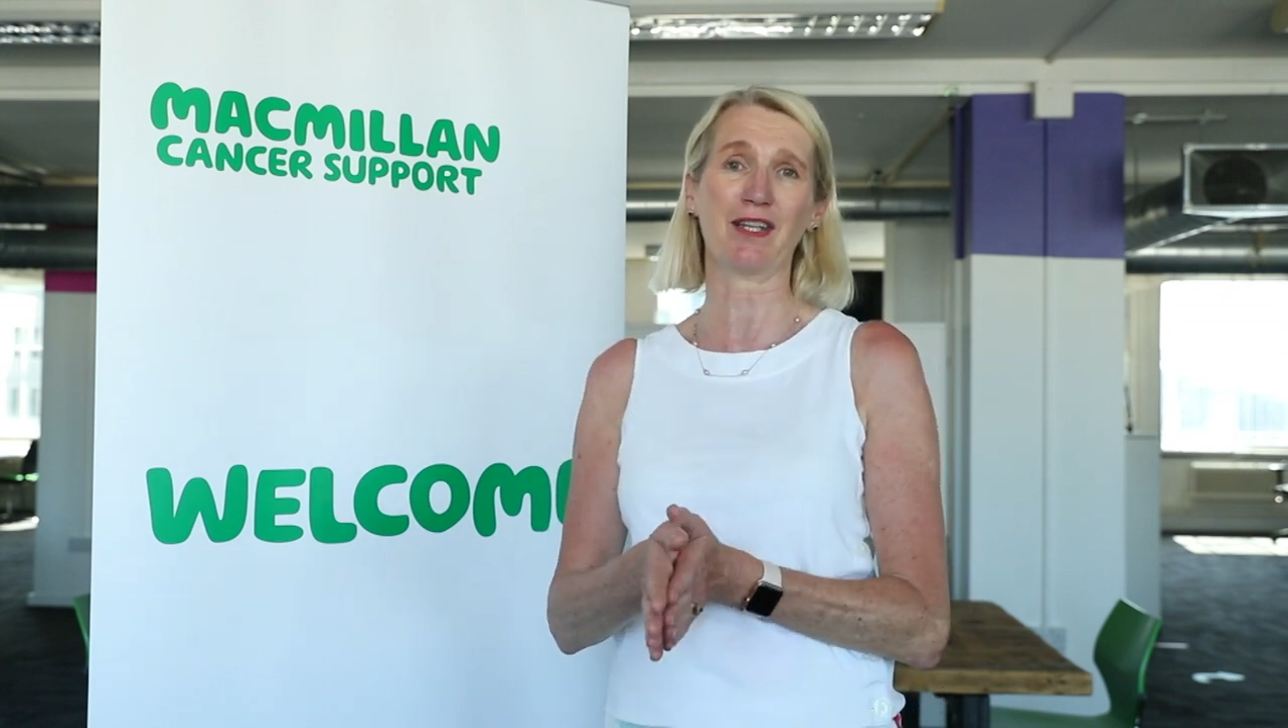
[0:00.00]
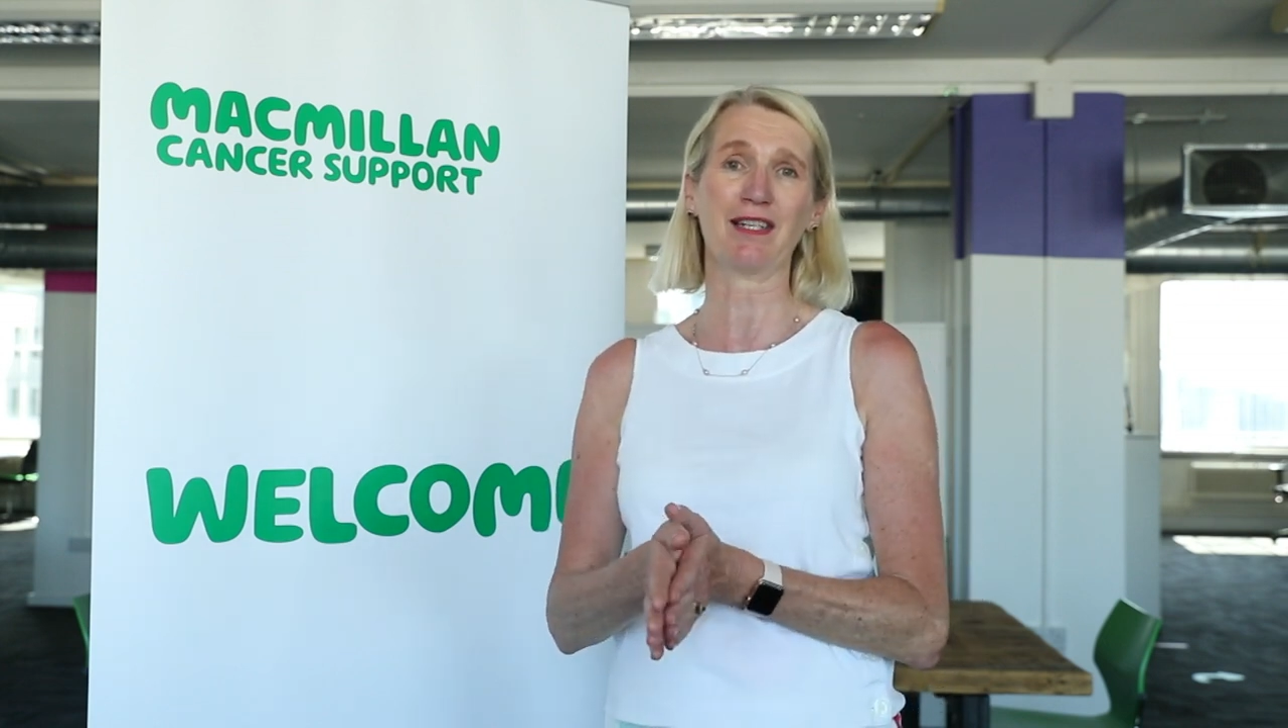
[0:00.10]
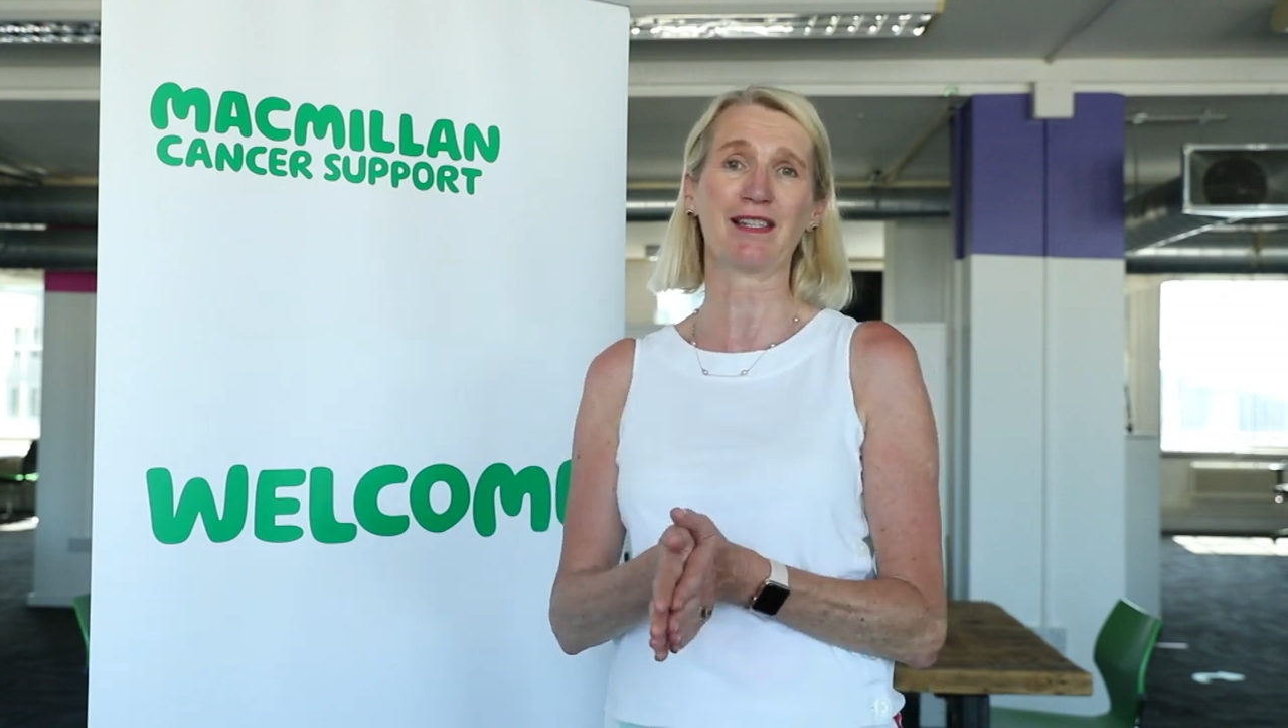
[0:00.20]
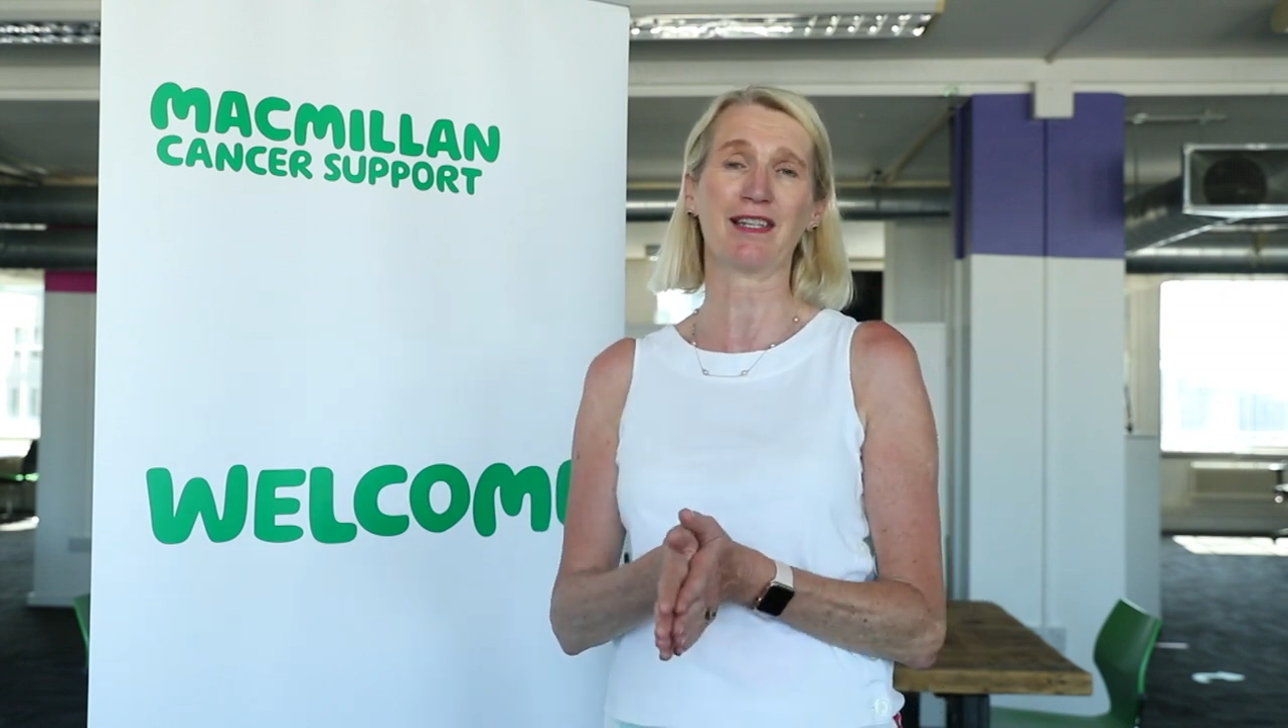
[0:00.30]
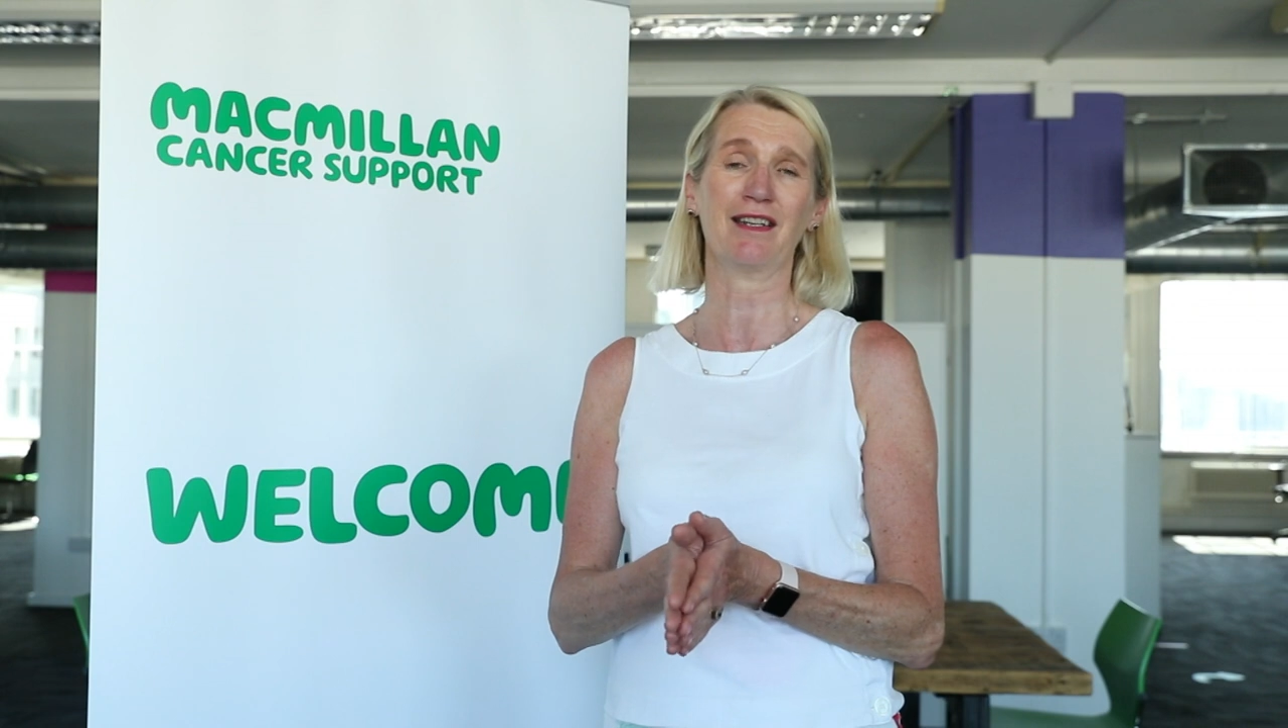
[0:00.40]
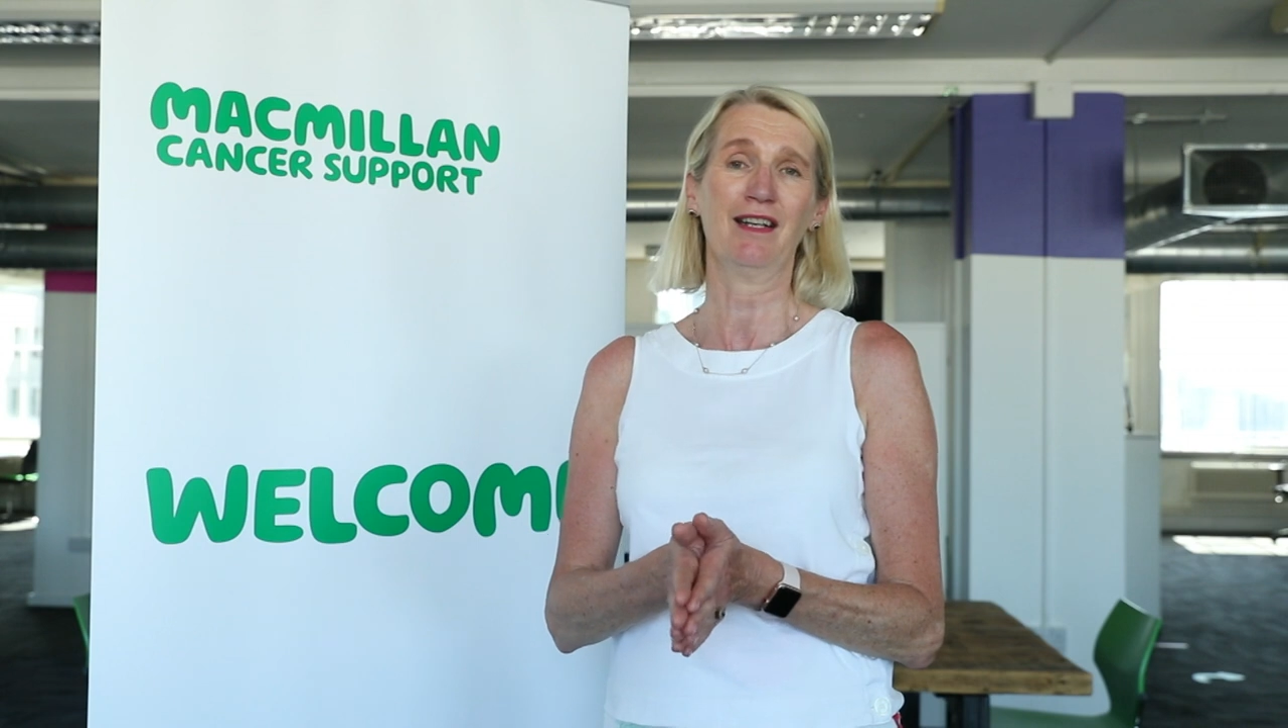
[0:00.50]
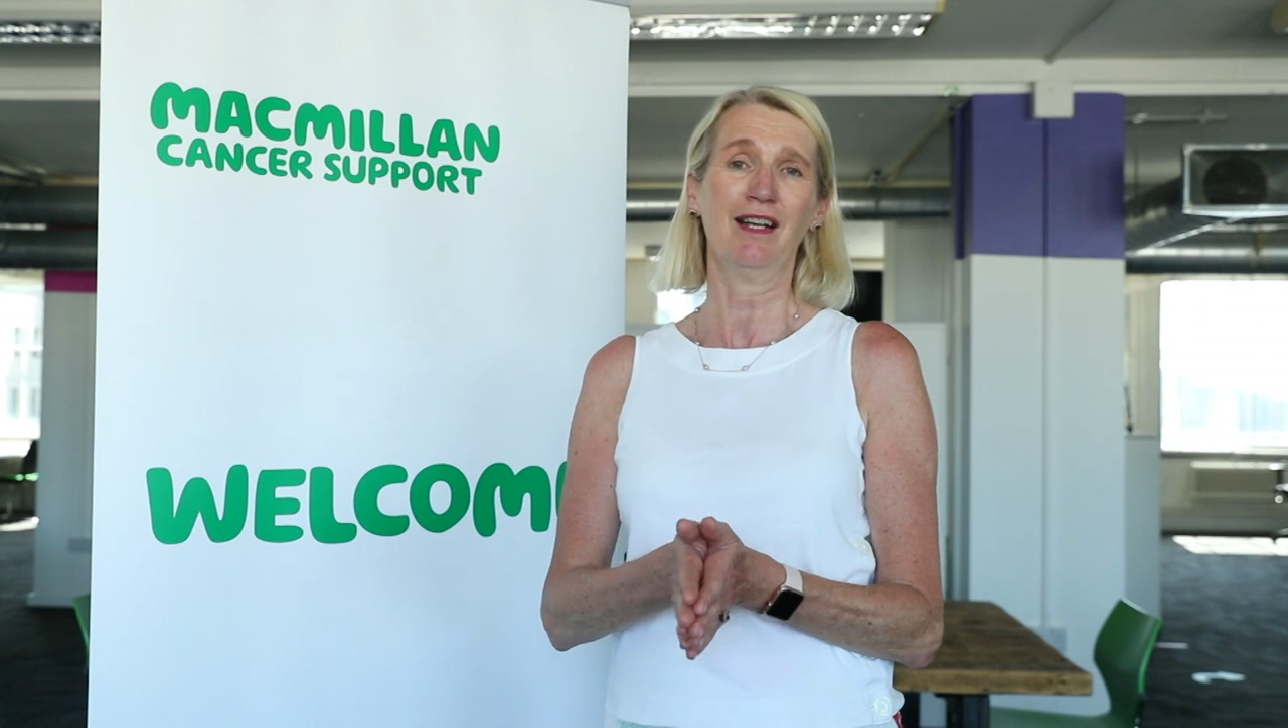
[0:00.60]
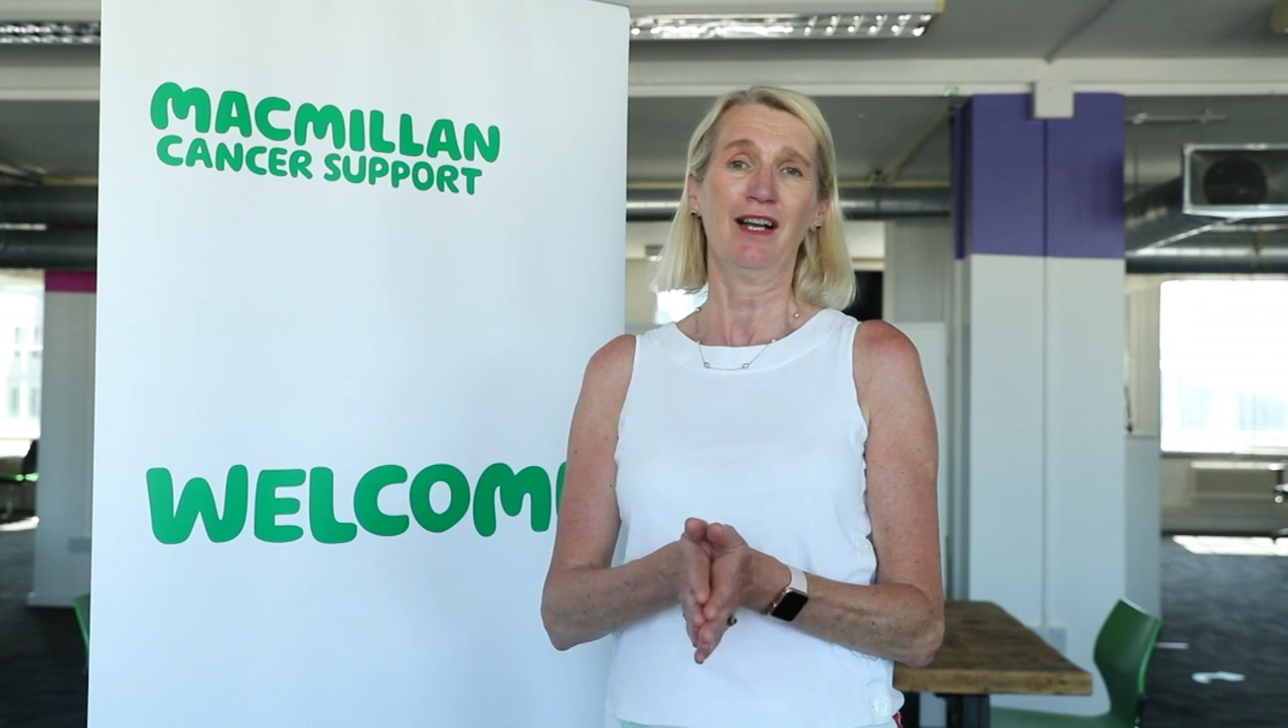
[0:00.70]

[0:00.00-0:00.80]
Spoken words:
this. And